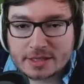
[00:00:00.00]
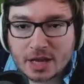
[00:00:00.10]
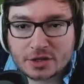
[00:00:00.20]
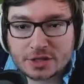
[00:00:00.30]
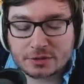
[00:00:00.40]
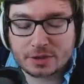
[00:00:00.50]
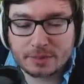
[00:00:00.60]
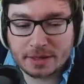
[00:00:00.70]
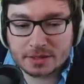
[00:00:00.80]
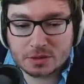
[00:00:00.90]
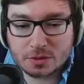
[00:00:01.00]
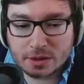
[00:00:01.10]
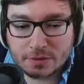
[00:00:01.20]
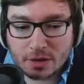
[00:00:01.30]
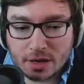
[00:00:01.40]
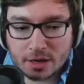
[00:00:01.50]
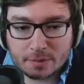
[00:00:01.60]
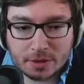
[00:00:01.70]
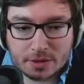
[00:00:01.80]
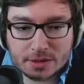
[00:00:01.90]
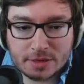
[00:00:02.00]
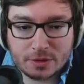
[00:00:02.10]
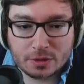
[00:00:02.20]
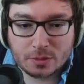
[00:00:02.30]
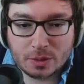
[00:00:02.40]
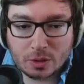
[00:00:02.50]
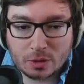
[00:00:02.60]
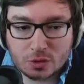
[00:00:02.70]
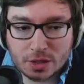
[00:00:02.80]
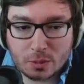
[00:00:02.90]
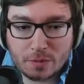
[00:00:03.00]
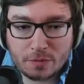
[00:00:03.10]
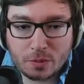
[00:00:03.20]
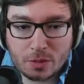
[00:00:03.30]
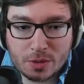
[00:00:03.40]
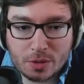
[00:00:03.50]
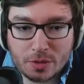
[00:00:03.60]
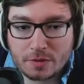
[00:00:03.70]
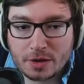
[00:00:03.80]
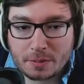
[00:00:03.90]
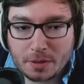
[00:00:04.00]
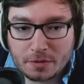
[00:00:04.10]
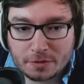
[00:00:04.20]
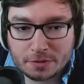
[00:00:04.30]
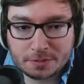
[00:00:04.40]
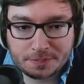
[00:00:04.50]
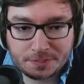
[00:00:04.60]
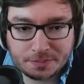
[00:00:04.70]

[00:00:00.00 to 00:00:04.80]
is actually makes us really far ahead because even though we got traded 1 for 1, we got their red buff.